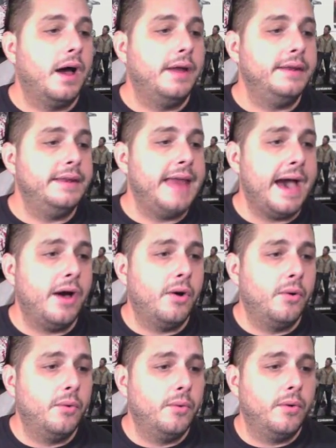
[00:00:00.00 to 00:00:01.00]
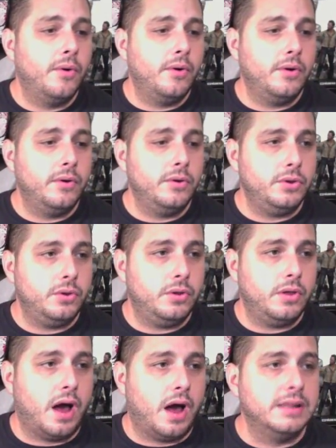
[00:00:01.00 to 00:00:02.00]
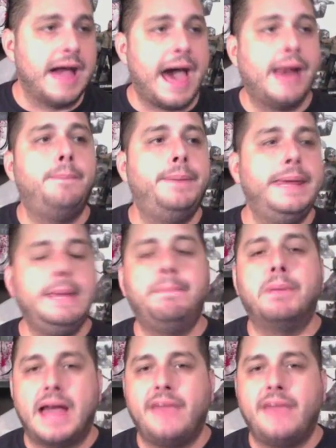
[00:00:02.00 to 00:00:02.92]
Now, a lot of people,